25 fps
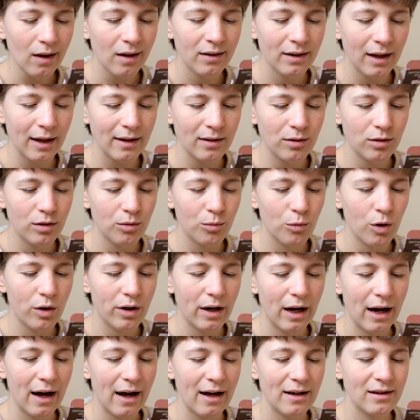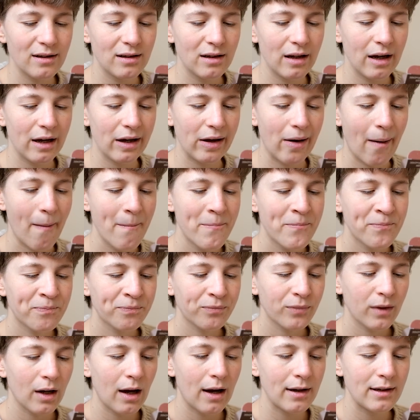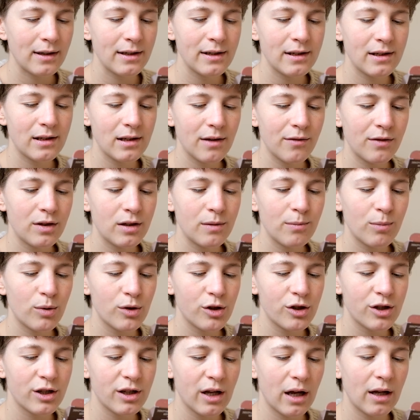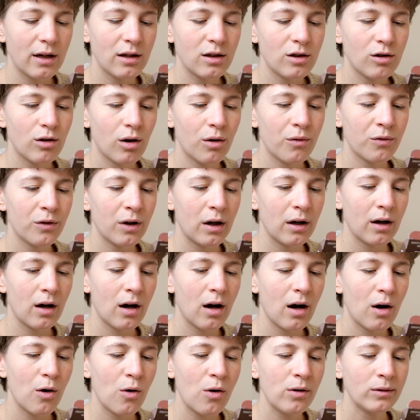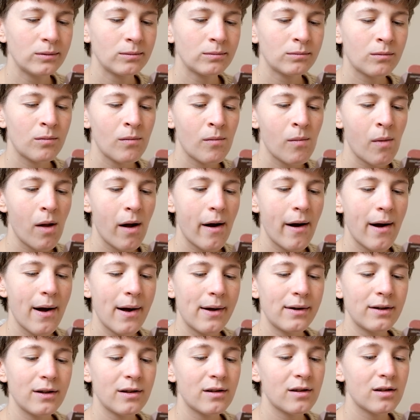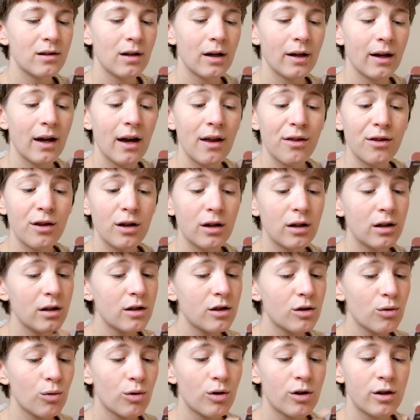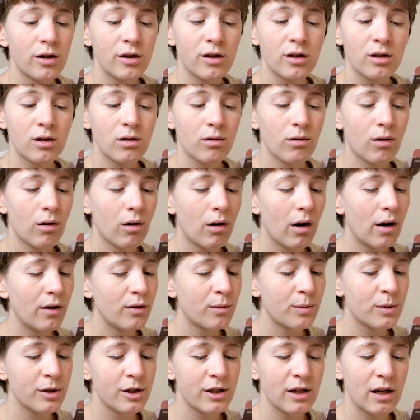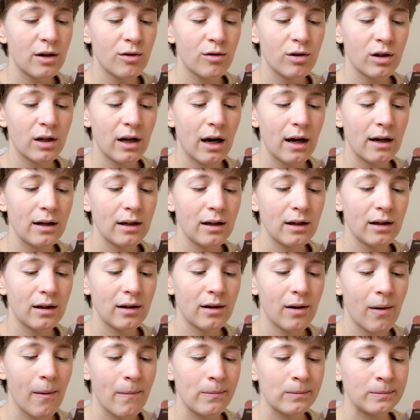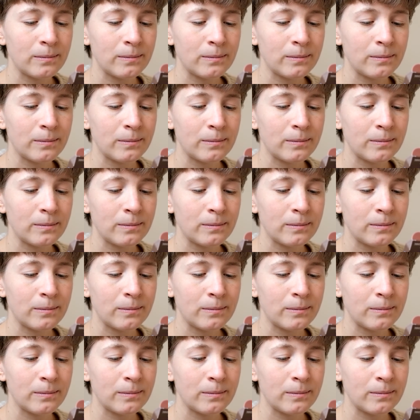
That one has like at least 70% of cacao, and it's like ethically sourced, 100% organic,